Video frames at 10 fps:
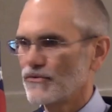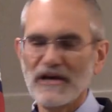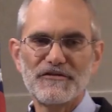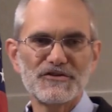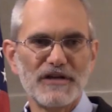Your
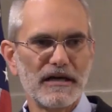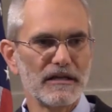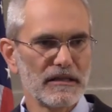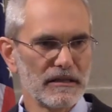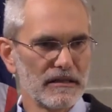wife is
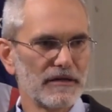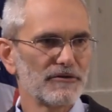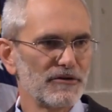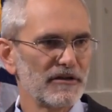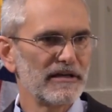not
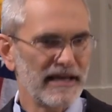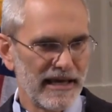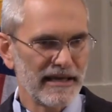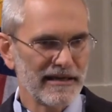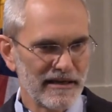literally
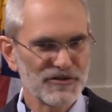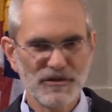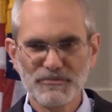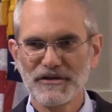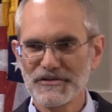hanging out
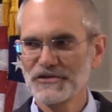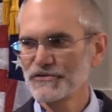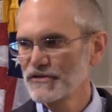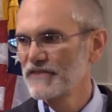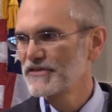someplace
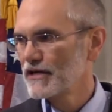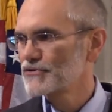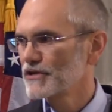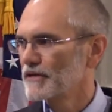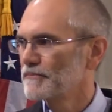in your left
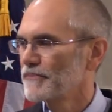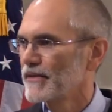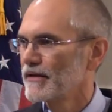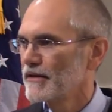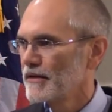atrium,
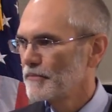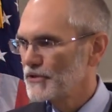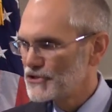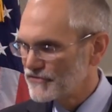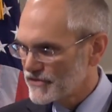
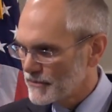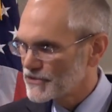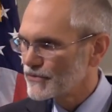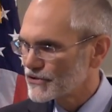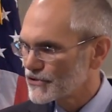but you've
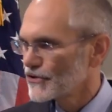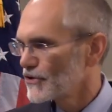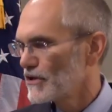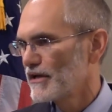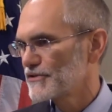come to
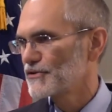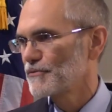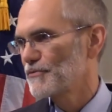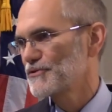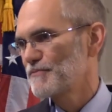internalize
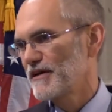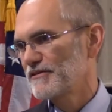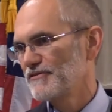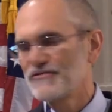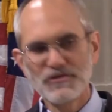her
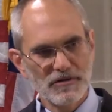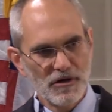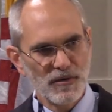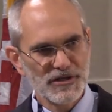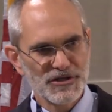perspective. You
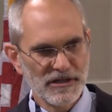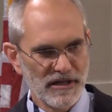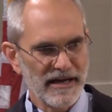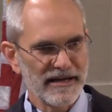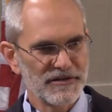know what she
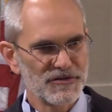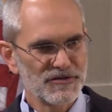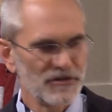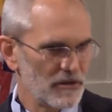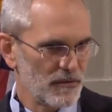likes.
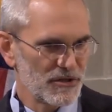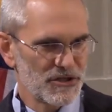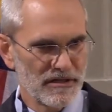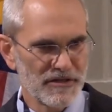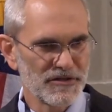You know what
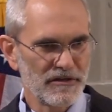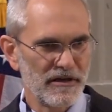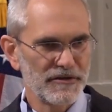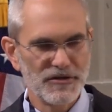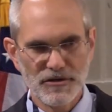she doesn't
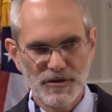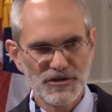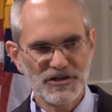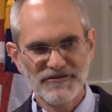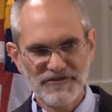like. You know
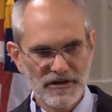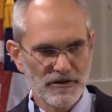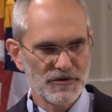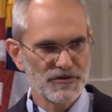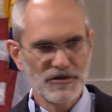what she
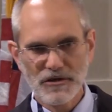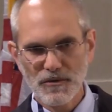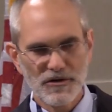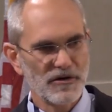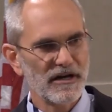fears. You
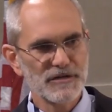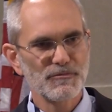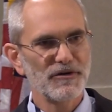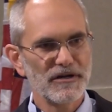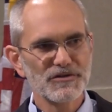know what her
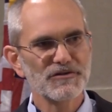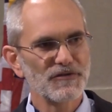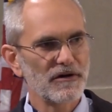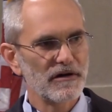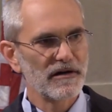
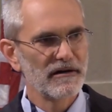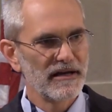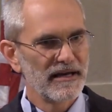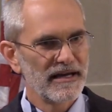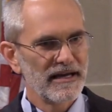aspirations are.